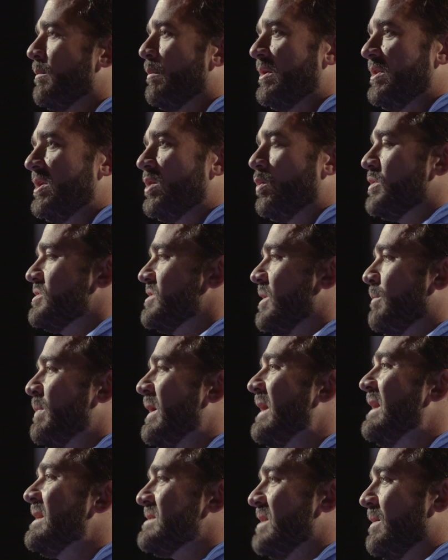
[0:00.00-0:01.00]
But there was a
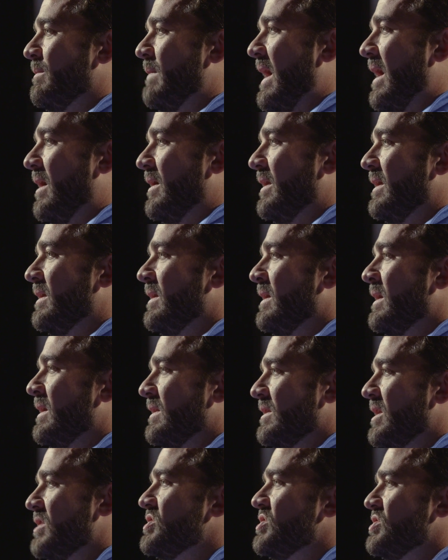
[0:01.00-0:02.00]
piece about it
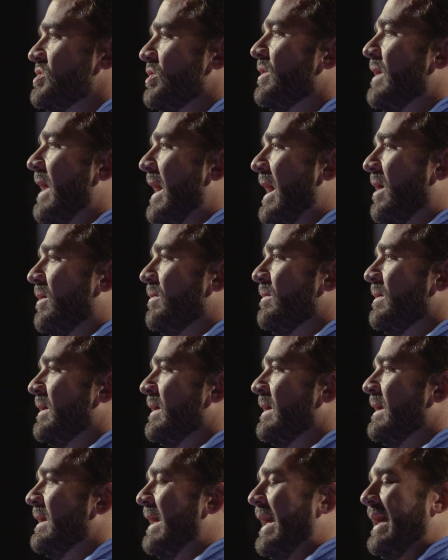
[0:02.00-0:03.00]
that stood out.
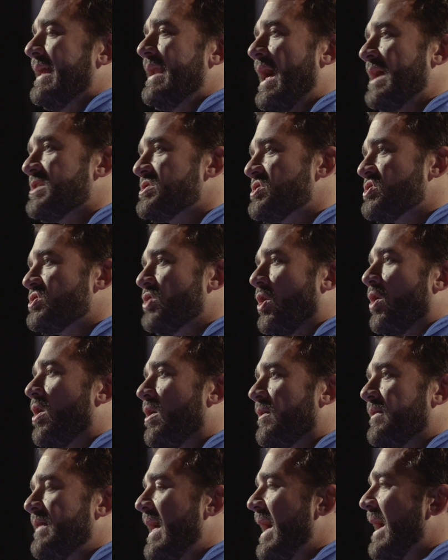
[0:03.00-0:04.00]
And I
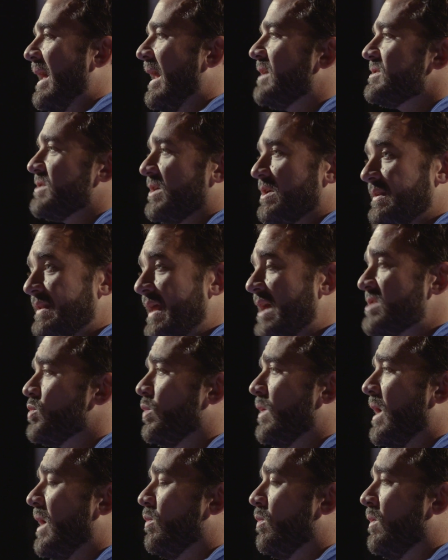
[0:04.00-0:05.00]
saw that, and I was like, that's
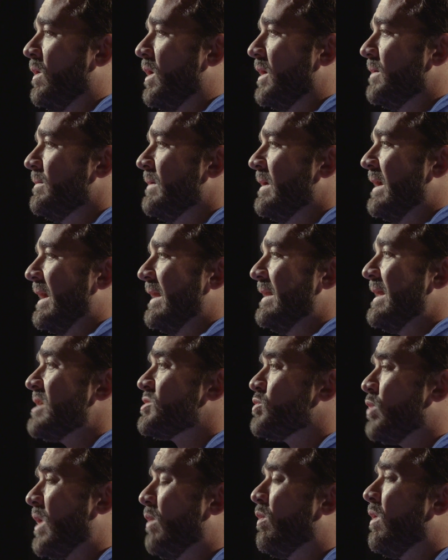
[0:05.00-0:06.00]
what I want. And
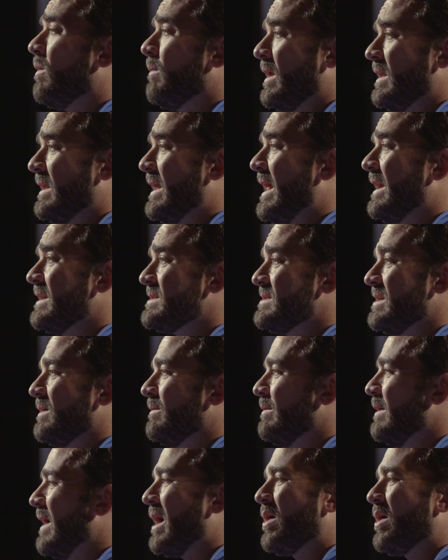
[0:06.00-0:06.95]
that's what I want my legacy to be.